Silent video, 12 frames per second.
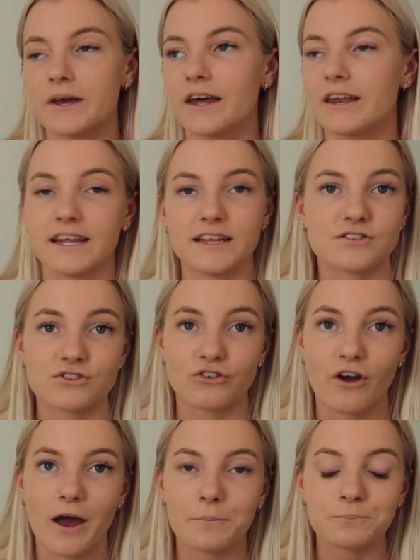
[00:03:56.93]
and
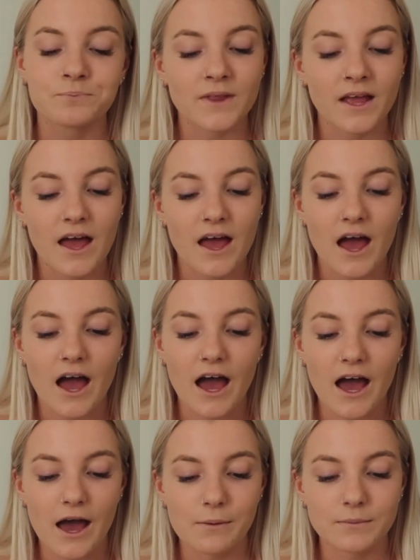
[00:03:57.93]
Instagram.
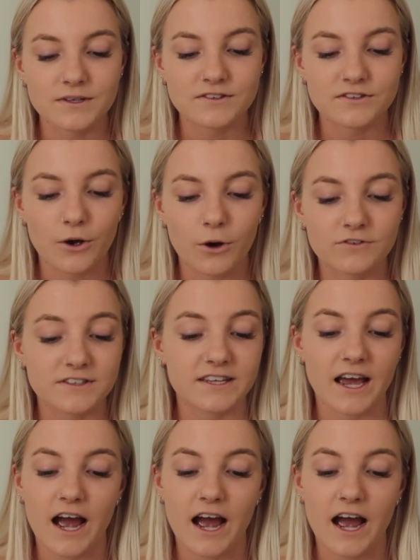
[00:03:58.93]
So obviously I